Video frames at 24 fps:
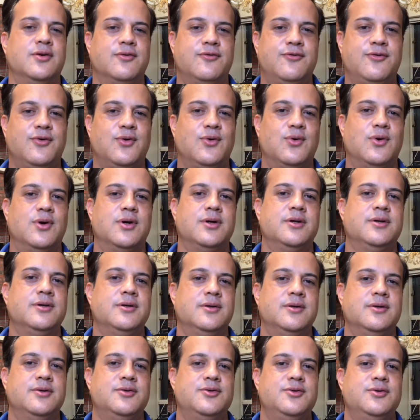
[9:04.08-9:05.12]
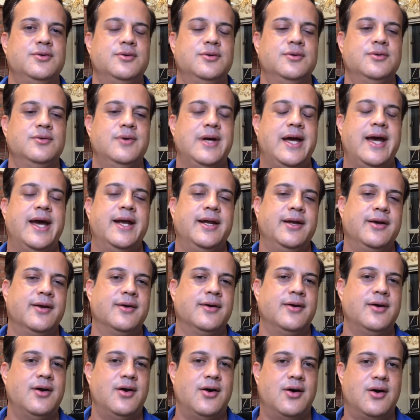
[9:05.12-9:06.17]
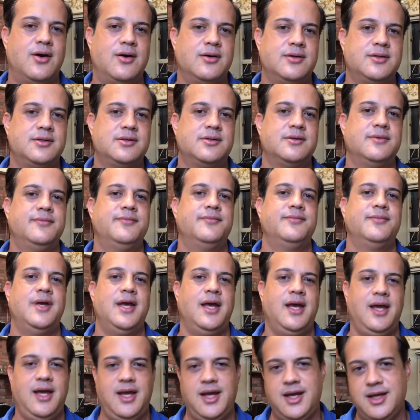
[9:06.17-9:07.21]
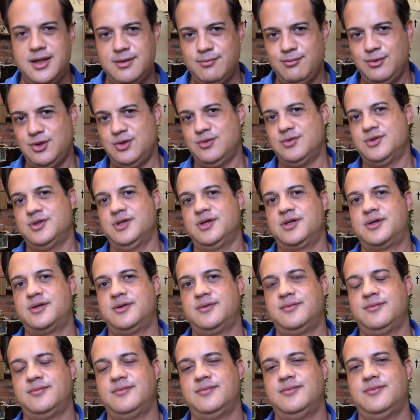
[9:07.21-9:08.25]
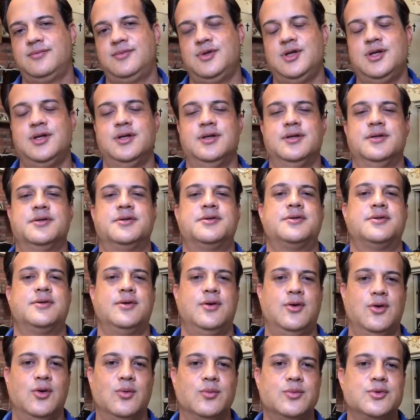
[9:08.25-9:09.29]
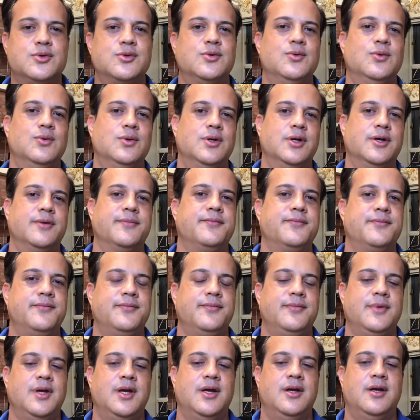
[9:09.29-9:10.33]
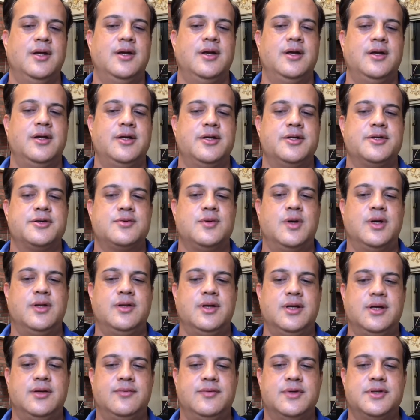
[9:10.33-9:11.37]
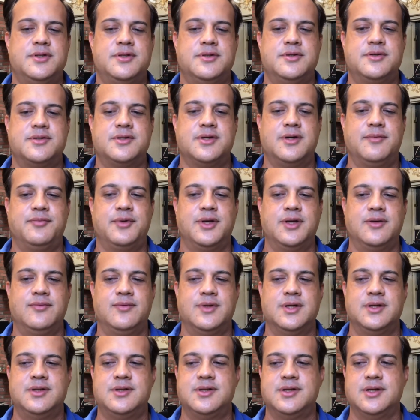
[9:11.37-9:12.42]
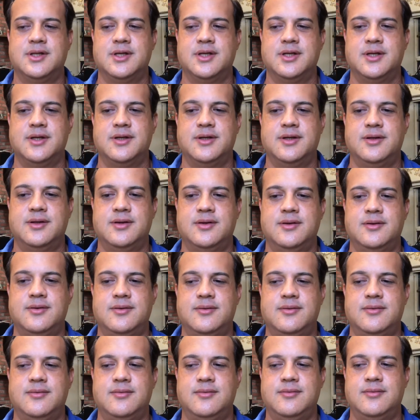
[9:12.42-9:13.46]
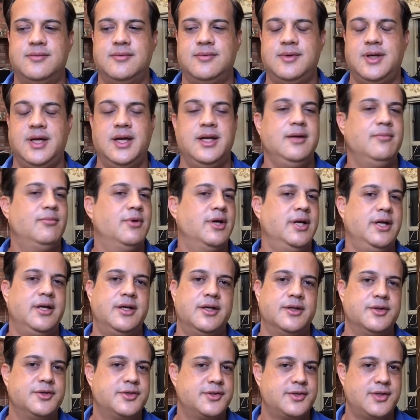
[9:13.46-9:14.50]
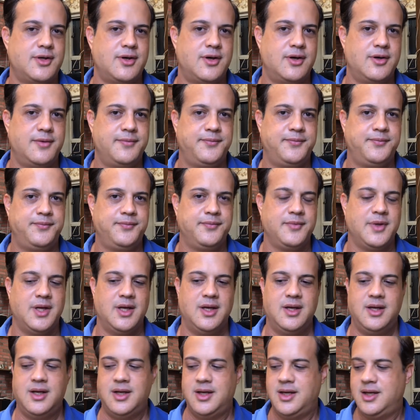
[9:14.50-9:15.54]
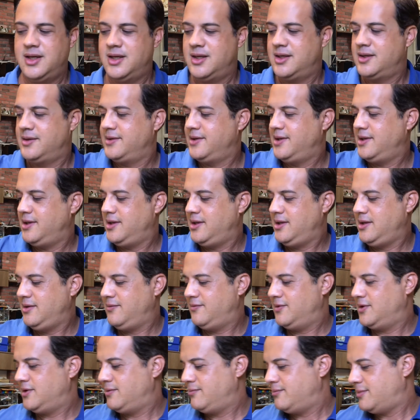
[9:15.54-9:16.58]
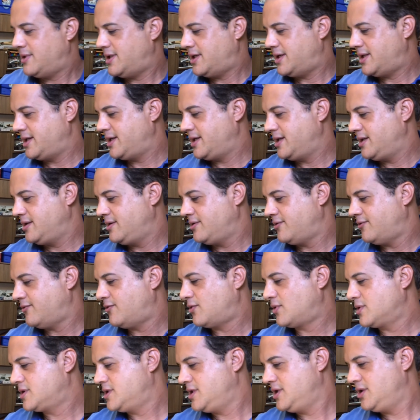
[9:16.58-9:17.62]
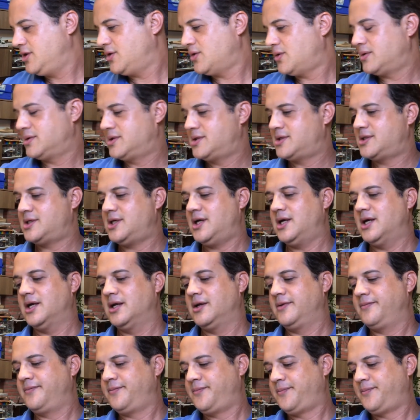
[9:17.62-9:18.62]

forward to adding art and music to his homeschooling. So I think this is something that anybody can start. And even my 14-year-old son